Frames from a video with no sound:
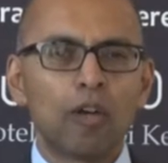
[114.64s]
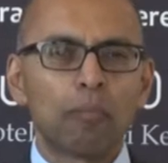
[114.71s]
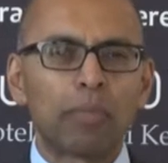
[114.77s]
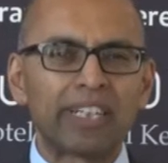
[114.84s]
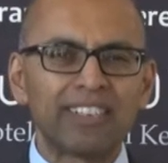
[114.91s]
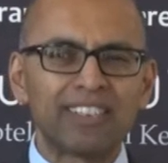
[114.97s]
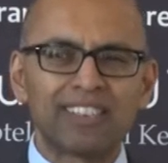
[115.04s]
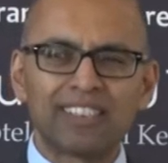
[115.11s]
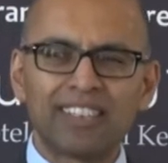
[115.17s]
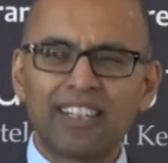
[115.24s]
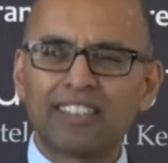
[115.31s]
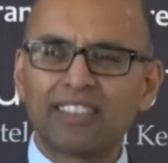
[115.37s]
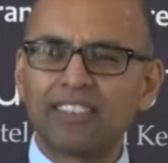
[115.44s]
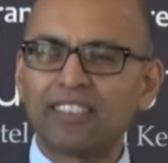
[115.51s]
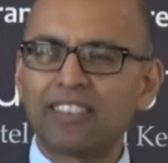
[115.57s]
But in
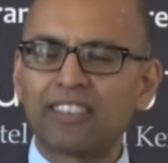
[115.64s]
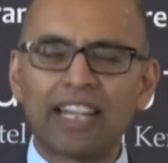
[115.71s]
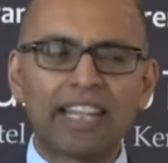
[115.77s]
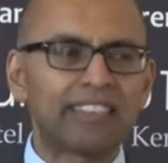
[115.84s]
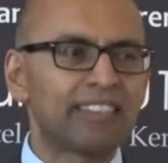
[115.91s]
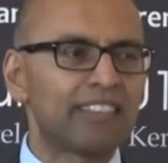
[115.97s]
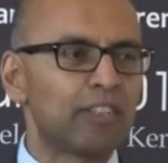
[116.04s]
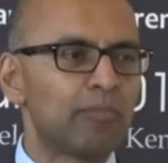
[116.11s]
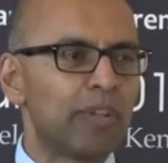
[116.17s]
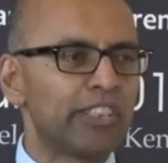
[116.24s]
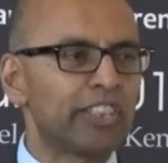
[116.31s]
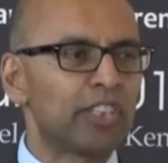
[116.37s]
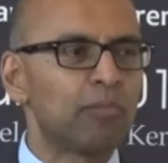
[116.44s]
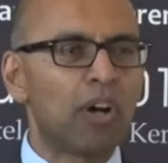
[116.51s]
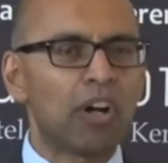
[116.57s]
certain selected
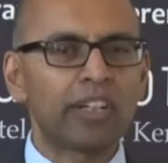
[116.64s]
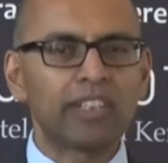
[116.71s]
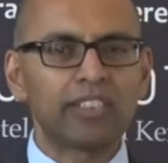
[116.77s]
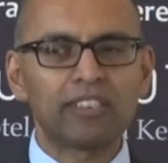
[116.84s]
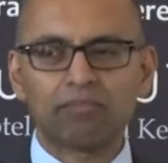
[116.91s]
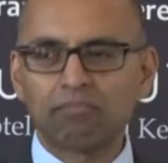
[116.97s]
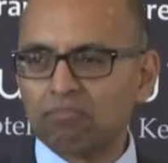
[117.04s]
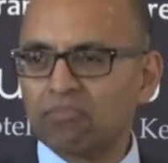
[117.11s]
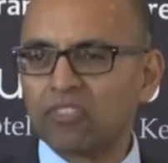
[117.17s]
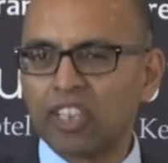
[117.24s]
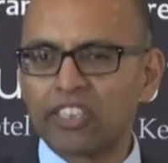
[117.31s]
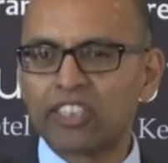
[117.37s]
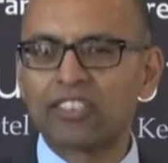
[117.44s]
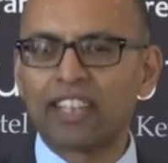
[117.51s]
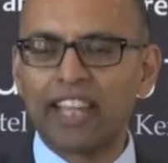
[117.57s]
emerging markets,
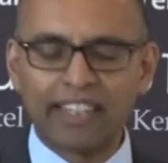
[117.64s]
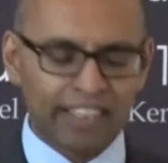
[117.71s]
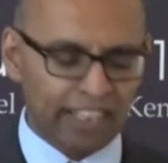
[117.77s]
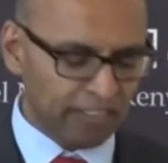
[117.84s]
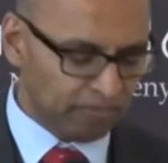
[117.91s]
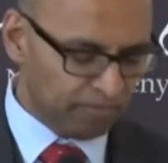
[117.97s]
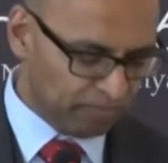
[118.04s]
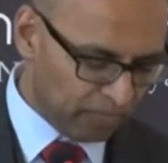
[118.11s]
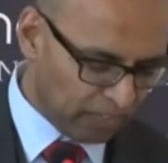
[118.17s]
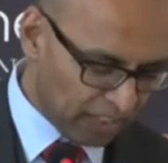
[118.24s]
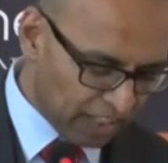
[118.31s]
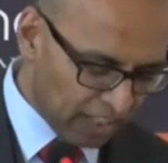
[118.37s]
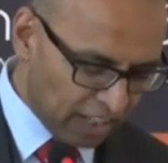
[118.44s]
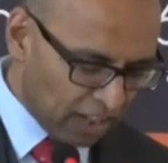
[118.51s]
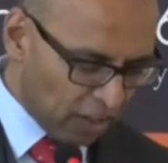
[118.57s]
such as Kenya,
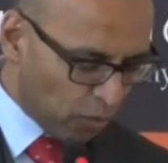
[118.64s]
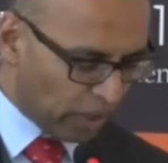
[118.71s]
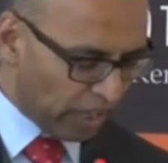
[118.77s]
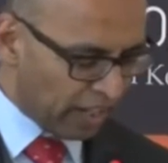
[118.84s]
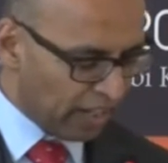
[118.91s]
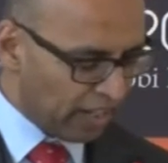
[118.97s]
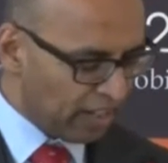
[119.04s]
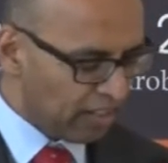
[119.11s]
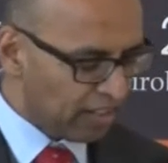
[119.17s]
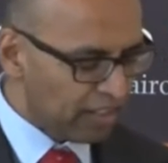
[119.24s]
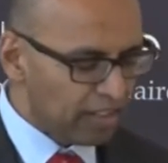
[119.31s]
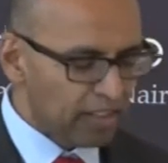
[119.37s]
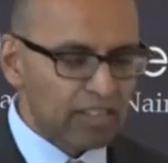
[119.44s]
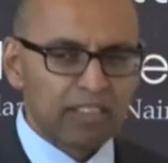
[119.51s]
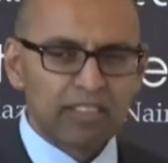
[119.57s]

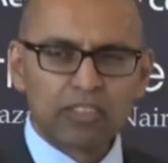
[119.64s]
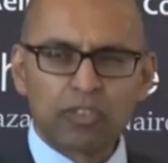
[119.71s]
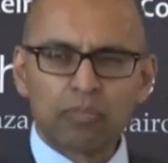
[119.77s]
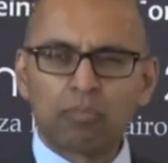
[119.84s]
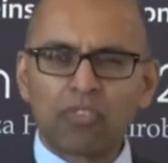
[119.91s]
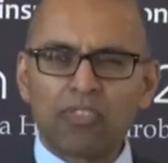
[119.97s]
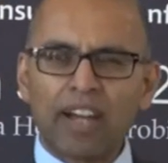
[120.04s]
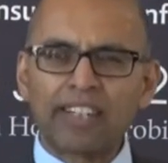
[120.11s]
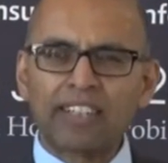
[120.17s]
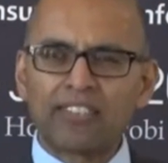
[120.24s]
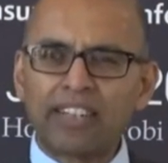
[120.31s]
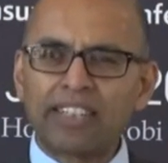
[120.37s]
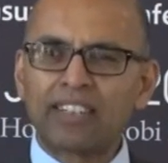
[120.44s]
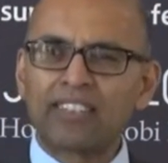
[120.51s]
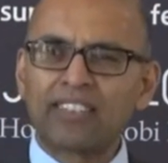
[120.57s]
to provide
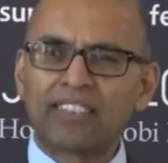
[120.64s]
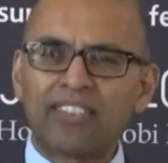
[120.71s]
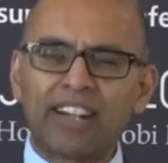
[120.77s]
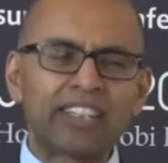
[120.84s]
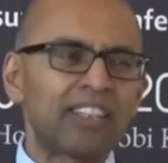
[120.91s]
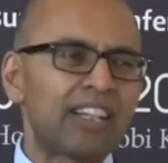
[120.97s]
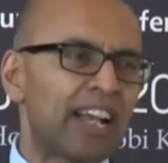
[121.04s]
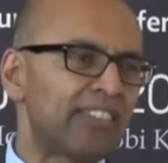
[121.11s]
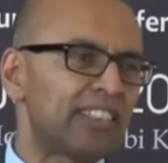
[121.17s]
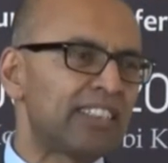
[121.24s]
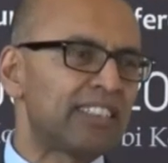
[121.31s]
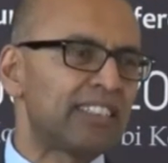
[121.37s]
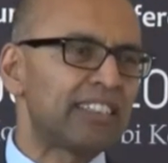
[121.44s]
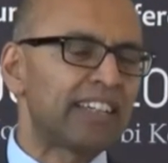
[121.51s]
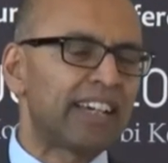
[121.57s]
greater
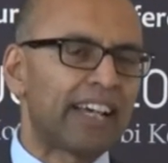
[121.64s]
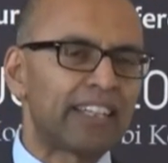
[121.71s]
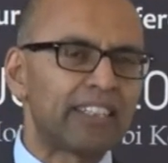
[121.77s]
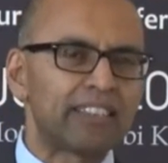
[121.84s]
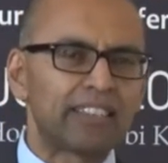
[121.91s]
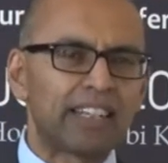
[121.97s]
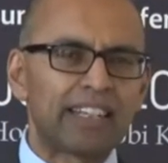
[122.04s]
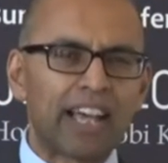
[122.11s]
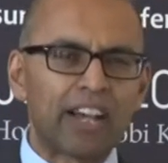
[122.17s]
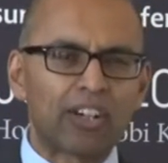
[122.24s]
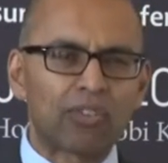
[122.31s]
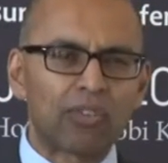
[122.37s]
granularity and allow